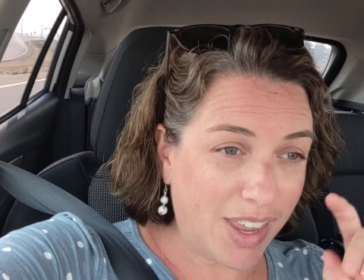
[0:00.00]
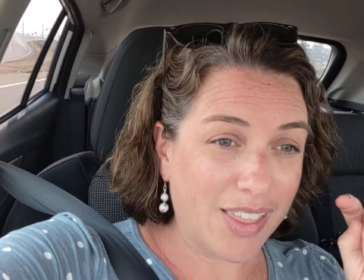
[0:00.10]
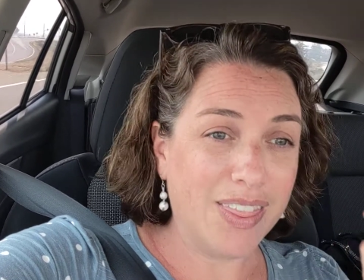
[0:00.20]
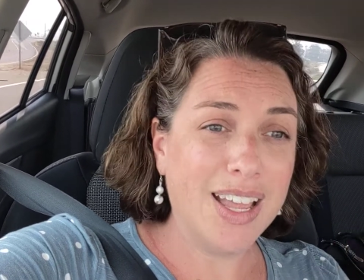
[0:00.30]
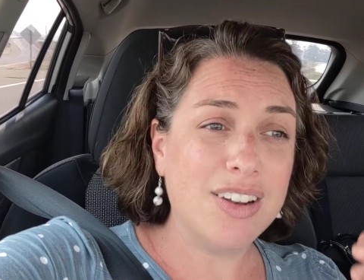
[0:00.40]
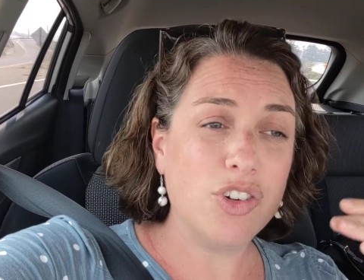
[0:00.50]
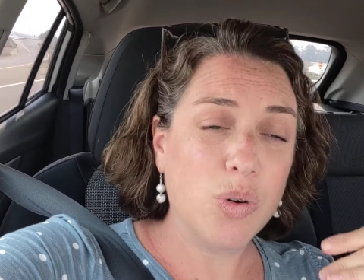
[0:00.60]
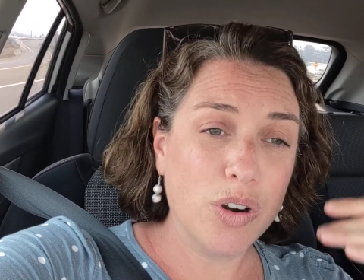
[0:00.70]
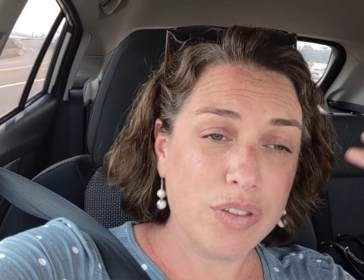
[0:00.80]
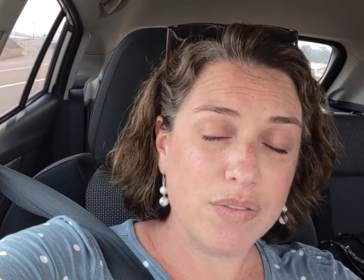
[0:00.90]
Then
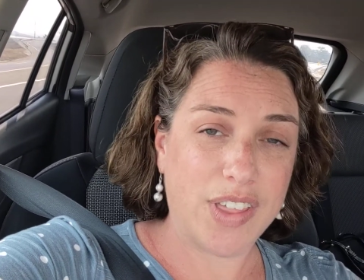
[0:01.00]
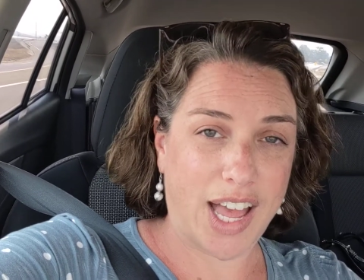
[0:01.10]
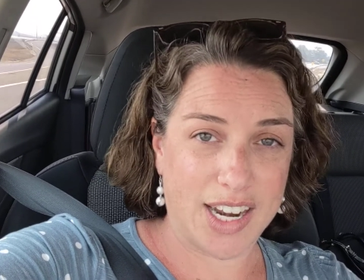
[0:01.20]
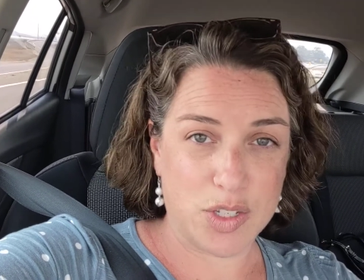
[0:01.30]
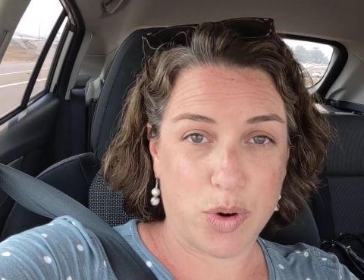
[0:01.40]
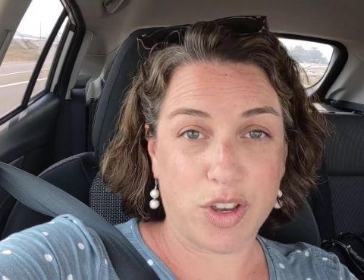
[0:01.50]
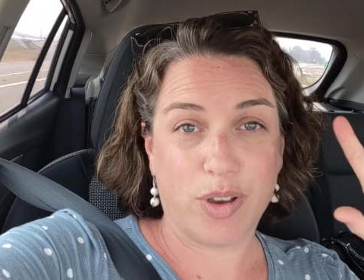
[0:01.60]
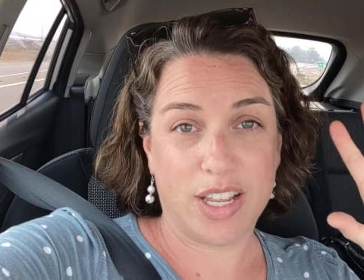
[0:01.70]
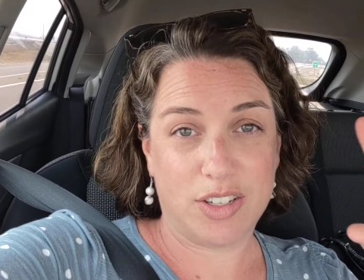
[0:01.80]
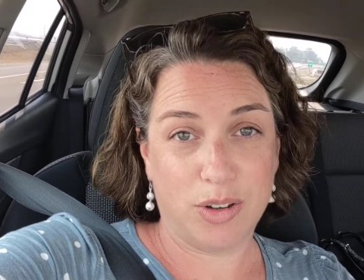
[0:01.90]
north of that is where you
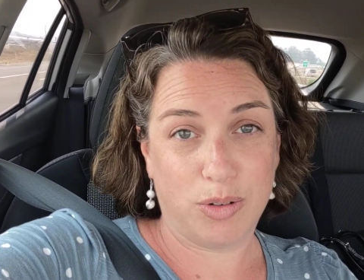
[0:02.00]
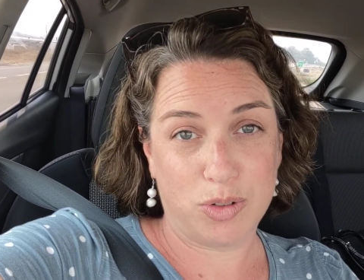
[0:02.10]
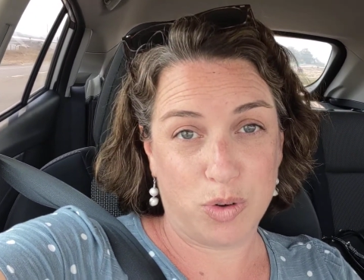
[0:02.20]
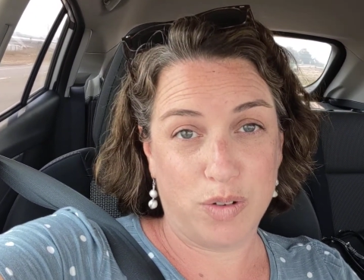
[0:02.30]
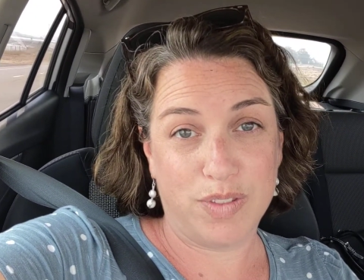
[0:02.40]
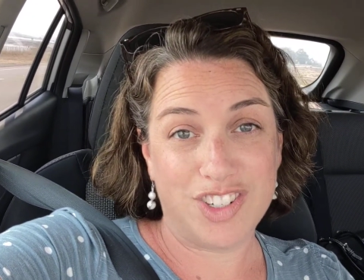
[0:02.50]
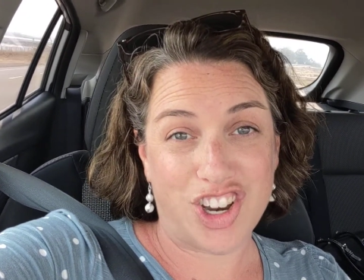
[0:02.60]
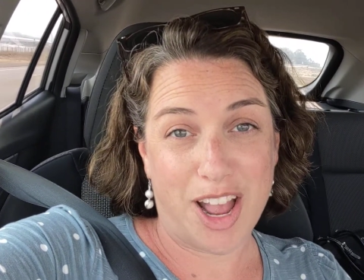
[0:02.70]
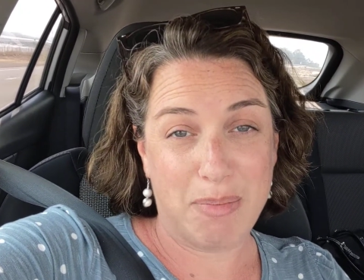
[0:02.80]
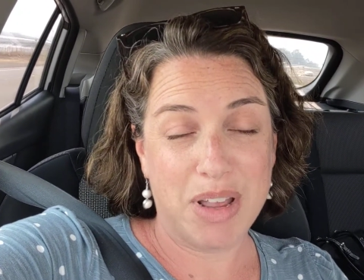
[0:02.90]
get to sort of the
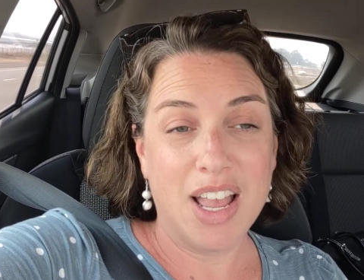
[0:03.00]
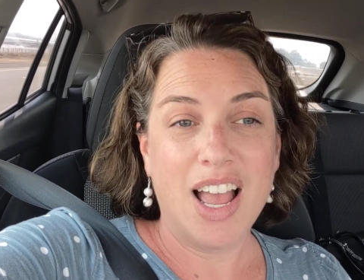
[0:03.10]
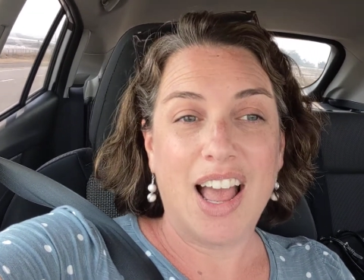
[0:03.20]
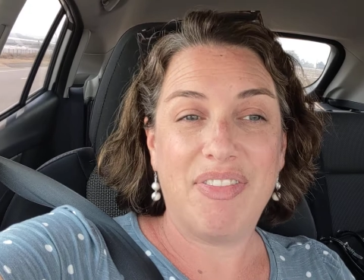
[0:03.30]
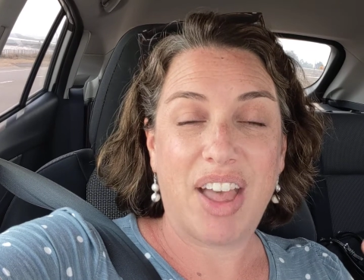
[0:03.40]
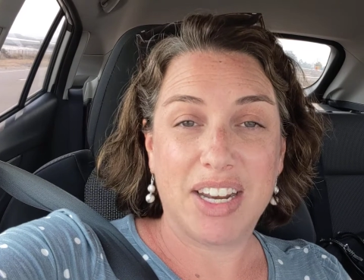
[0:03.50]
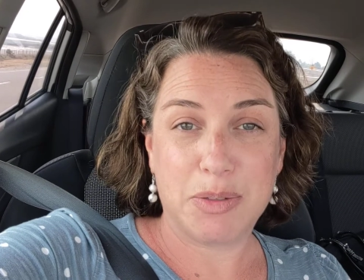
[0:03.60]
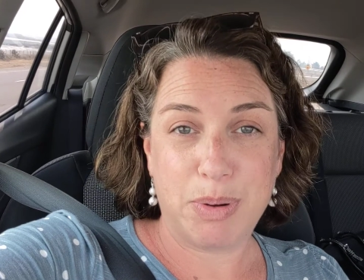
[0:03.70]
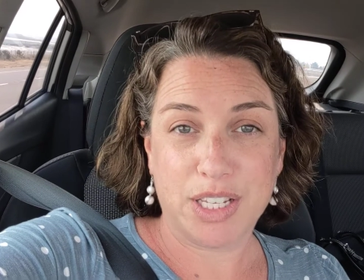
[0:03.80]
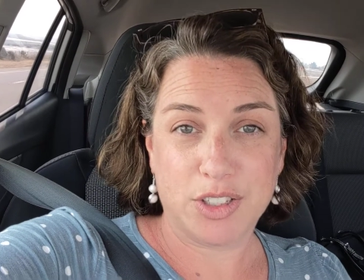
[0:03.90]
gem, and that is
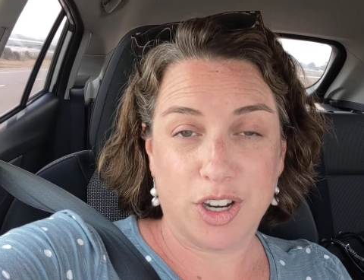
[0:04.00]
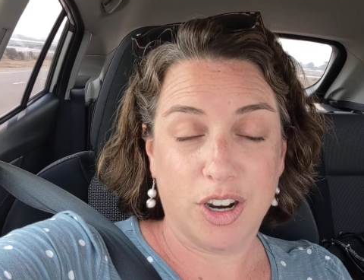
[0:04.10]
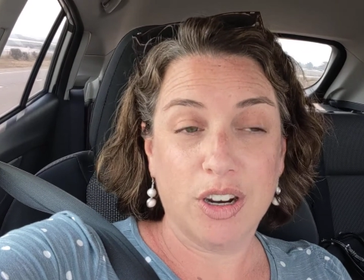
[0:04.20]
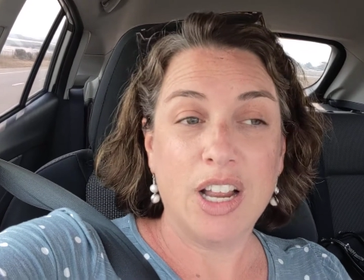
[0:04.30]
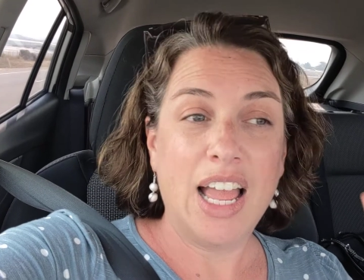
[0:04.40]
Big Sur.